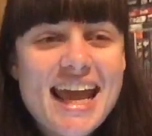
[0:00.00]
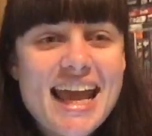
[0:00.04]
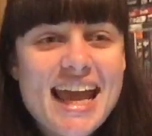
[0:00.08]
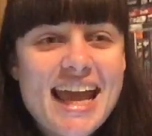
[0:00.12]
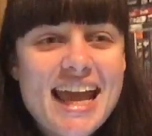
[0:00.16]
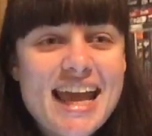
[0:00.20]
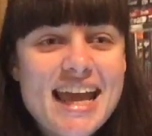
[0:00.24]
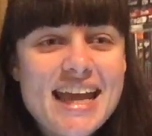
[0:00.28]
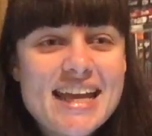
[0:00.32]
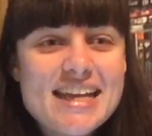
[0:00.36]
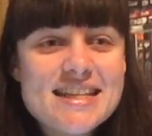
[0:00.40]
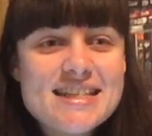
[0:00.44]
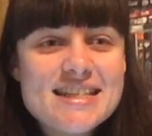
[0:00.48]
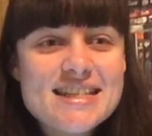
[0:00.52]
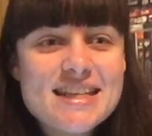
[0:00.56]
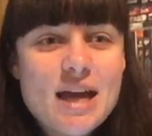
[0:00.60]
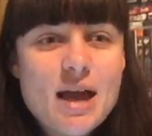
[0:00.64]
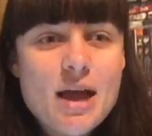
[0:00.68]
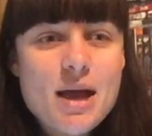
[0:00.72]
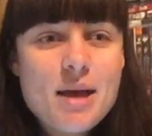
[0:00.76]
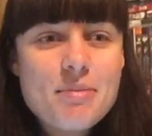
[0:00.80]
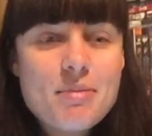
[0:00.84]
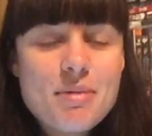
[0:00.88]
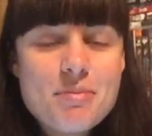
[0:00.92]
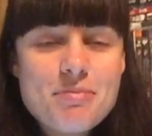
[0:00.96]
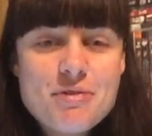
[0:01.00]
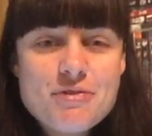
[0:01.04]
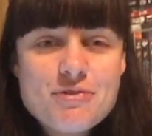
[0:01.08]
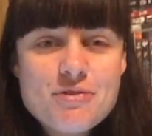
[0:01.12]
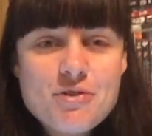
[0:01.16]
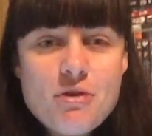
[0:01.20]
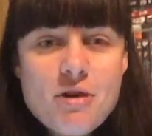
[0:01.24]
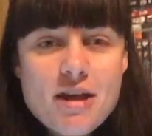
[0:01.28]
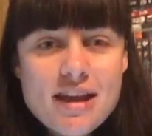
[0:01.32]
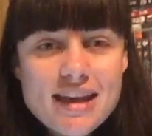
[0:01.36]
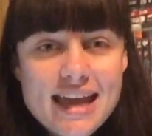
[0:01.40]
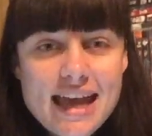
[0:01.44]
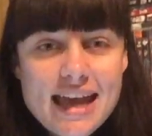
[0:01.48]
and
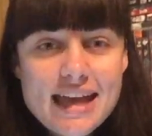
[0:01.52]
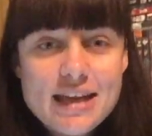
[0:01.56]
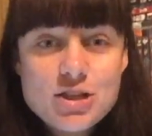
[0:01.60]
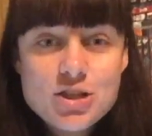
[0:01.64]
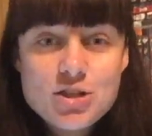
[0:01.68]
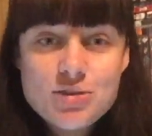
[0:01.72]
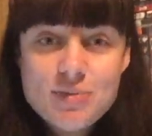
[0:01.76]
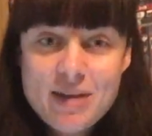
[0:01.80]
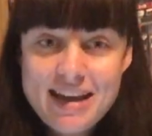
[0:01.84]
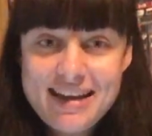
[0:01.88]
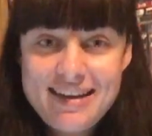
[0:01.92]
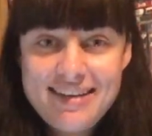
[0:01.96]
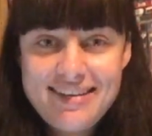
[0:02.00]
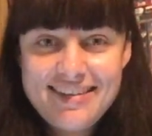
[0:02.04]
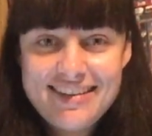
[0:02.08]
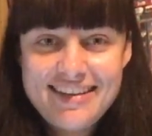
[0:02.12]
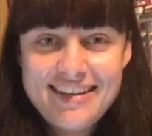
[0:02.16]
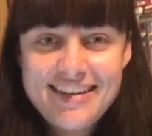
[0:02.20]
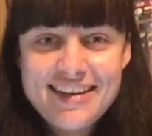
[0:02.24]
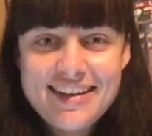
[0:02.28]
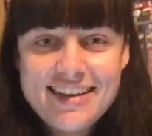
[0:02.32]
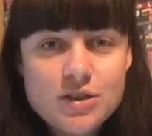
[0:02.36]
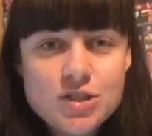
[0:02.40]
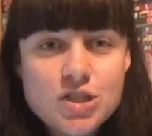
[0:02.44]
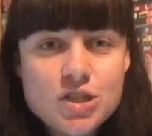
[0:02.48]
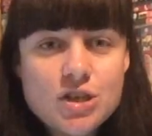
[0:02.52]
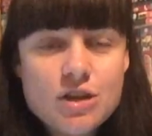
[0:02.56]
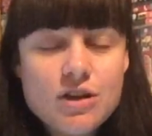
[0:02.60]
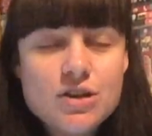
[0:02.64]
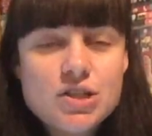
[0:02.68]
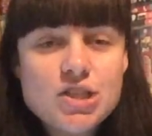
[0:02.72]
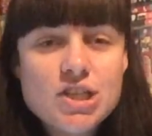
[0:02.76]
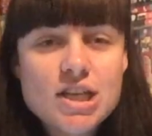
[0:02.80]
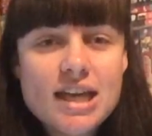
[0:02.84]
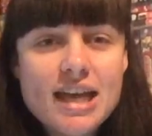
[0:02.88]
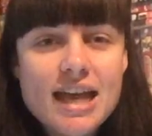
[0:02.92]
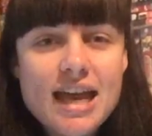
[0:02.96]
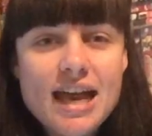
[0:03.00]
before I get into anything, you should go
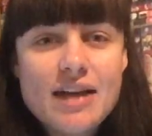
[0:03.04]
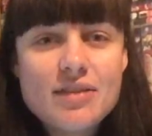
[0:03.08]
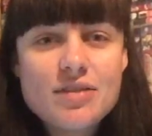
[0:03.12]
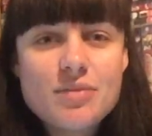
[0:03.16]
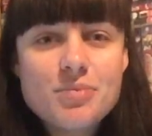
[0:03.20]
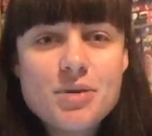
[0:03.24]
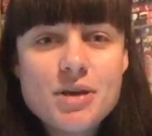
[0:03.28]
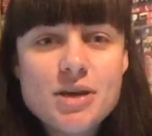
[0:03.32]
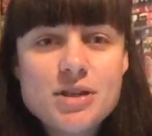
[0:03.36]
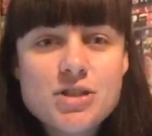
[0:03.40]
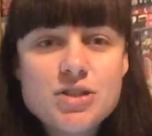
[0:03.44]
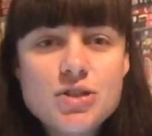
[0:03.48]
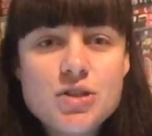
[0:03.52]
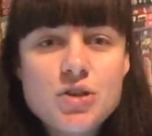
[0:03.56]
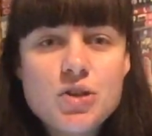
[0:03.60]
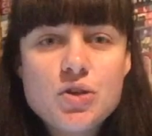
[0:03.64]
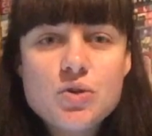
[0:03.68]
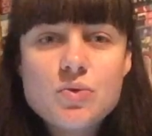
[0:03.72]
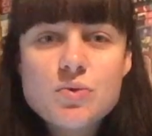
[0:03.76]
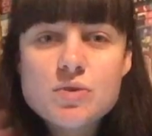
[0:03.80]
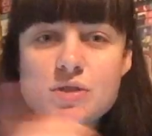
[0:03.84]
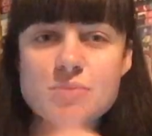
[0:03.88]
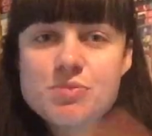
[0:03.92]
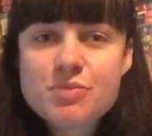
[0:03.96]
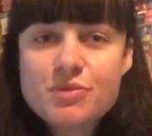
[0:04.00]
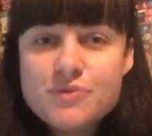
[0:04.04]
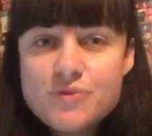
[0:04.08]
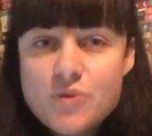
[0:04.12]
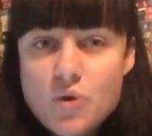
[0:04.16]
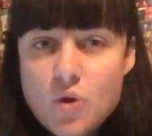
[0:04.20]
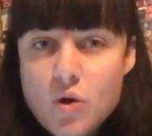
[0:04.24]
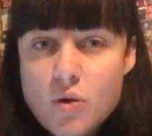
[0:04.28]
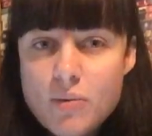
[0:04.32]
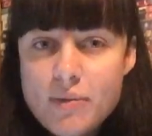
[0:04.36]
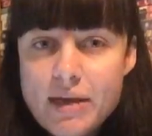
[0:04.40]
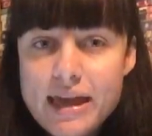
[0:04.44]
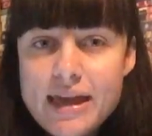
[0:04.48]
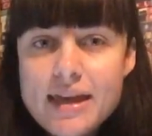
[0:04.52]
check out the person who was
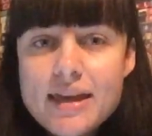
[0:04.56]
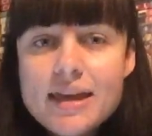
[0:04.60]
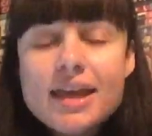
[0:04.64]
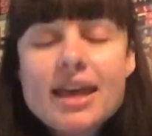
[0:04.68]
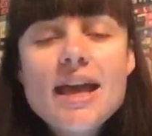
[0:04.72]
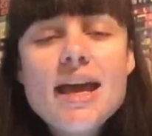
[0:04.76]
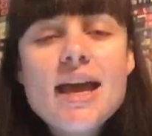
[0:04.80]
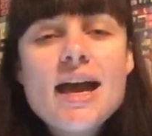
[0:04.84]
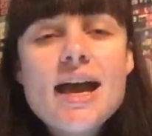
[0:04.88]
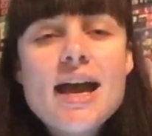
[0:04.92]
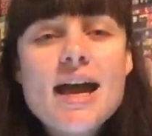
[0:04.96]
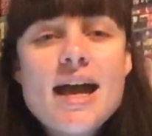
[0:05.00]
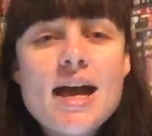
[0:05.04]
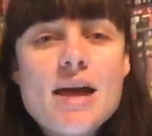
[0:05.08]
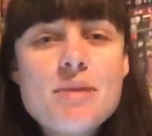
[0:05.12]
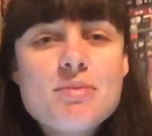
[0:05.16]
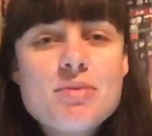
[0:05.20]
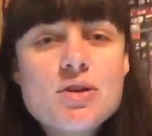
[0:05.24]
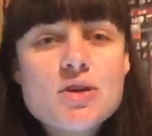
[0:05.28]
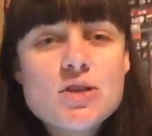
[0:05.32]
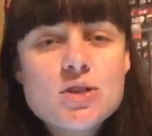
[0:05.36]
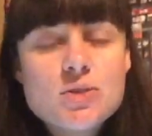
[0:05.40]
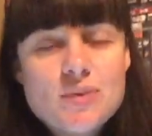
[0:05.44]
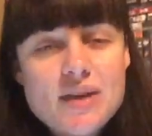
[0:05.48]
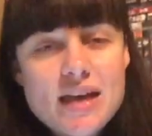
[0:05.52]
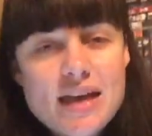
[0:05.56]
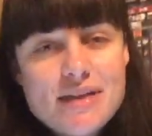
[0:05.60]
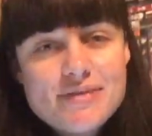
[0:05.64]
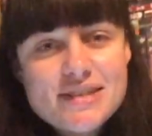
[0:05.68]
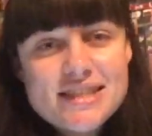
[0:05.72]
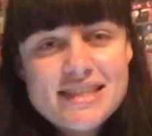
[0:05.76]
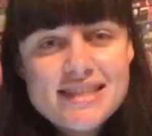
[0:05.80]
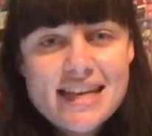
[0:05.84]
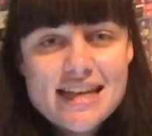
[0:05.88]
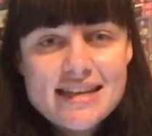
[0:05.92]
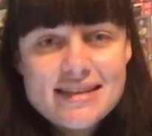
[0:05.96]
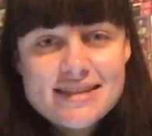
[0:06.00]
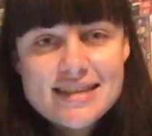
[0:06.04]
before me, because we have a
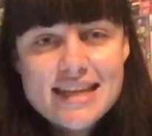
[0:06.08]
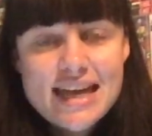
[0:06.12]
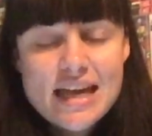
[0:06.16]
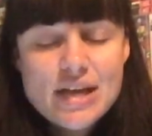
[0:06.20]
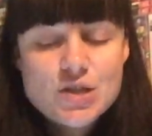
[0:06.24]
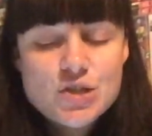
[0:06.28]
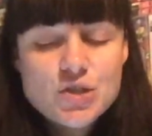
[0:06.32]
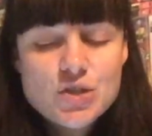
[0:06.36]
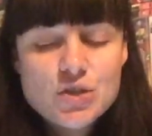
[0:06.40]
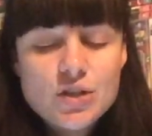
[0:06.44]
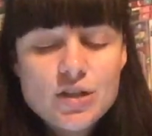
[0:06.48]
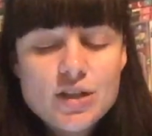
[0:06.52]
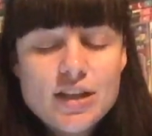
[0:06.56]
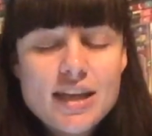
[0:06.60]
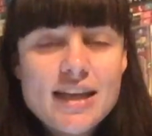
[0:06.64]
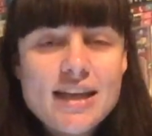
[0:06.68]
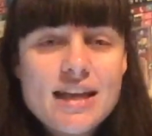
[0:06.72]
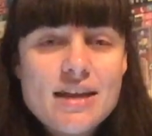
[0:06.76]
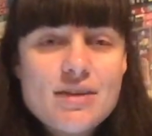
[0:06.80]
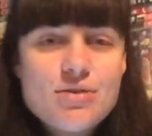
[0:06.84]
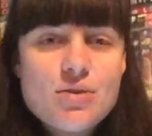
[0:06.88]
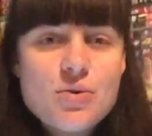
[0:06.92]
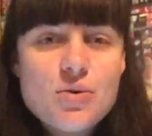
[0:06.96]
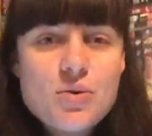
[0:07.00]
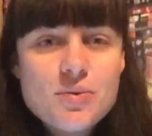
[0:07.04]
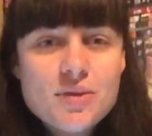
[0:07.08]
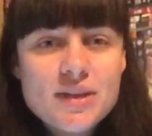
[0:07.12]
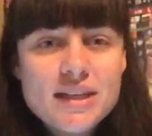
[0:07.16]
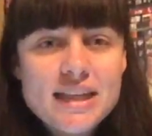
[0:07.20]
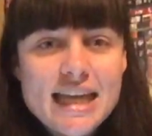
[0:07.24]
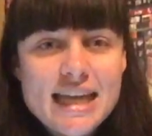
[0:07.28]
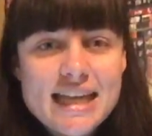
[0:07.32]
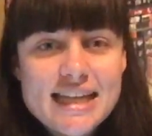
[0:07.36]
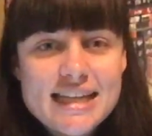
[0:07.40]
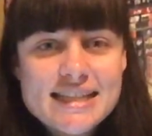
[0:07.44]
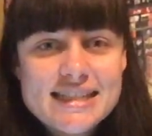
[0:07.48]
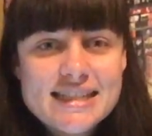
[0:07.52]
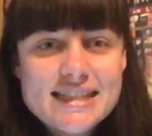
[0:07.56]
set schedule, and all the
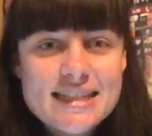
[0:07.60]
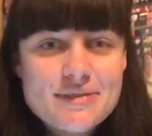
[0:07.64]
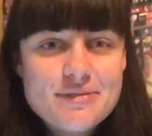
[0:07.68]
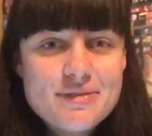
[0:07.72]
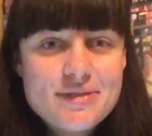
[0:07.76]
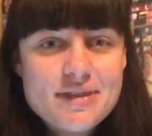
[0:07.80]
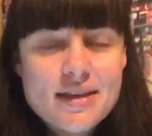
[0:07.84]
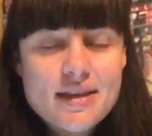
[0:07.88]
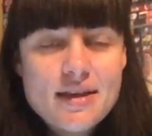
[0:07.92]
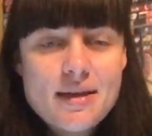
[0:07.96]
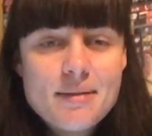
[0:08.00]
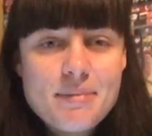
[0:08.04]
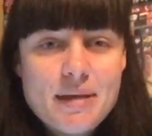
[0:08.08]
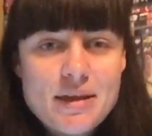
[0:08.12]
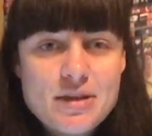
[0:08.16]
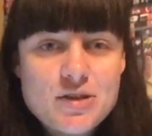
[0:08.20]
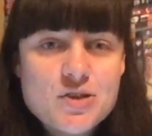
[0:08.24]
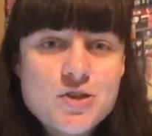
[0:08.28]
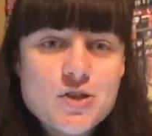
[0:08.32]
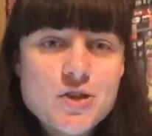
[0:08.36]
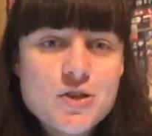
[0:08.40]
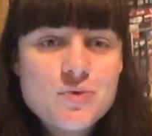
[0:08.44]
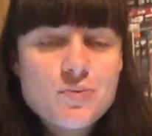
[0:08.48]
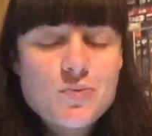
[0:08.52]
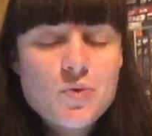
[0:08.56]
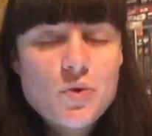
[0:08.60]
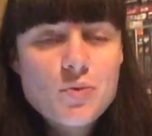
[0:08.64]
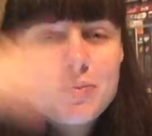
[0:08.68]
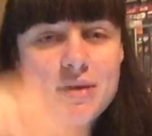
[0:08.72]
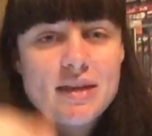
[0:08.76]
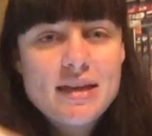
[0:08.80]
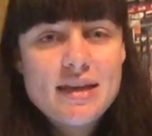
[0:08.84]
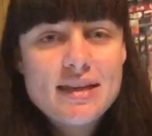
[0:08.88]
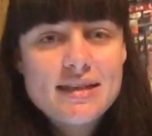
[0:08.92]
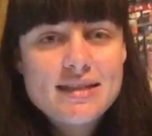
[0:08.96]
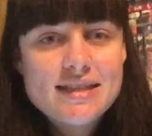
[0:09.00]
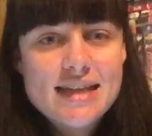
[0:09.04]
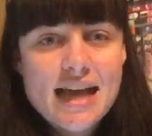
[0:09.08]
links and everything I mentioned will
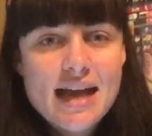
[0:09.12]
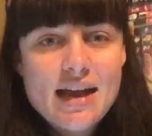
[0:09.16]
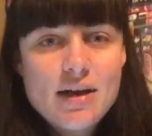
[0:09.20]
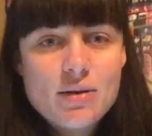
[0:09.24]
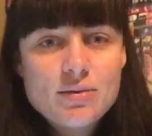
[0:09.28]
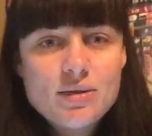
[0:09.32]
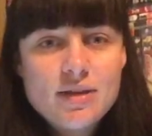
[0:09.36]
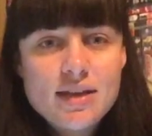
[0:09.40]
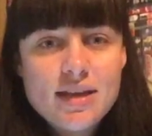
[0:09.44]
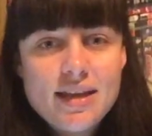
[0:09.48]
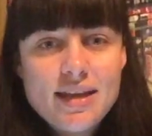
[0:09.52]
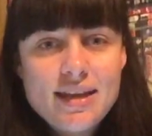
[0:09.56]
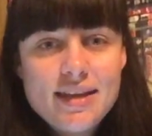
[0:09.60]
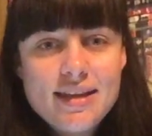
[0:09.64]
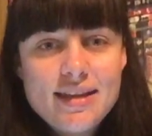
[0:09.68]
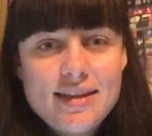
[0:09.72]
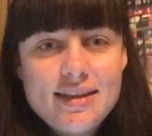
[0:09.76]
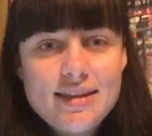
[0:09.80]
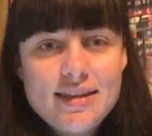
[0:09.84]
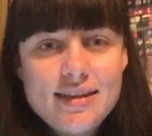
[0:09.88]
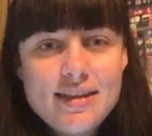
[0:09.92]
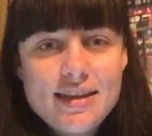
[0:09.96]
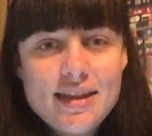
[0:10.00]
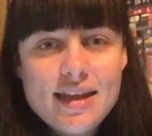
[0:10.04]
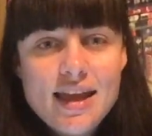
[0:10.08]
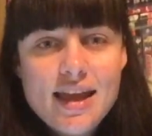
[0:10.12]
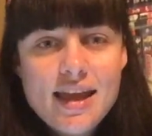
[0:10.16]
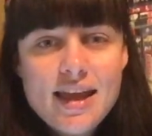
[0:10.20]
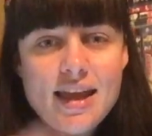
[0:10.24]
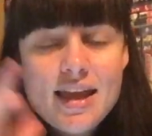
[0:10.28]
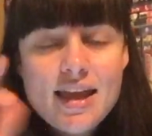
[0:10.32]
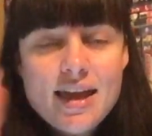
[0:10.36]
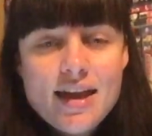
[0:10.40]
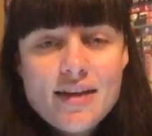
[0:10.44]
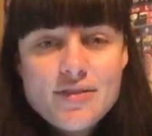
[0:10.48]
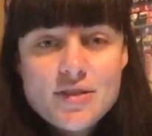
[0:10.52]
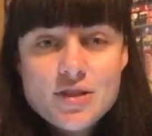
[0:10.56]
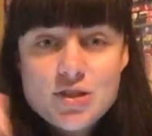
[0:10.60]
be down in
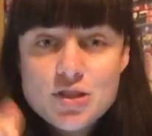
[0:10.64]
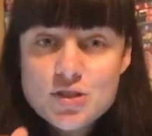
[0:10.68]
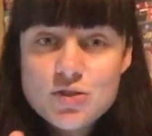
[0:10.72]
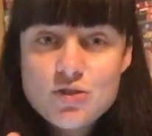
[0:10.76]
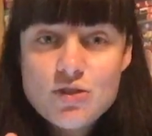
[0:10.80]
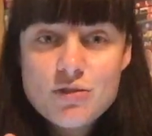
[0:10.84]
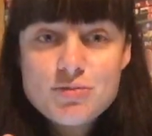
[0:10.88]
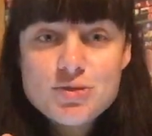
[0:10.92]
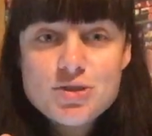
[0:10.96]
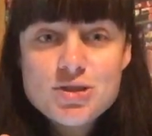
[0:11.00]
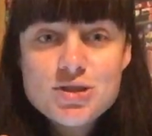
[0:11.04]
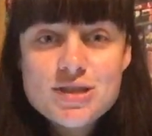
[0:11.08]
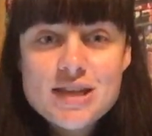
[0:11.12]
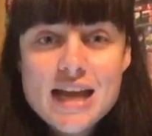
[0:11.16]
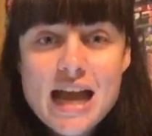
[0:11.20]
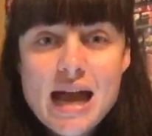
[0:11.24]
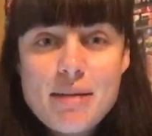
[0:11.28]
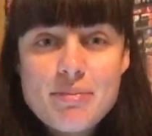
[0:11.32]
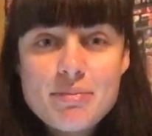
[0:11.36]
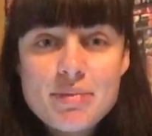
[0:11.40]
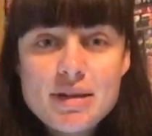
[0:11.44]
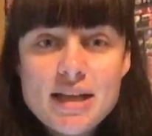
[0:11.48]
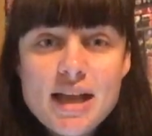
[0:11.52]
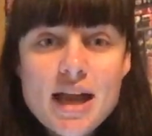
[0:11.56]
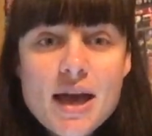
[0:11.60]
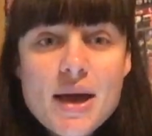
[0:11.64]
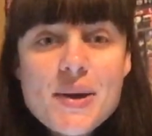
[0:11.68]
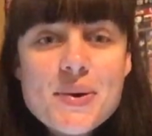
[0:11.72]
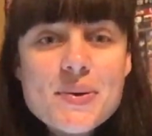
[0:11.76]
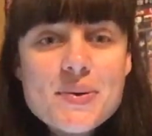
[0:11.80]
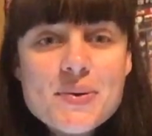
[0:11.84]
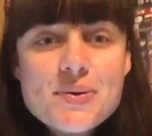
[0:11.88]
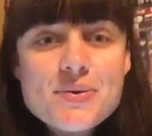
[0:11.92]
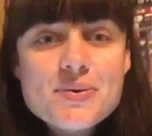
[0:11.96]
the description down below.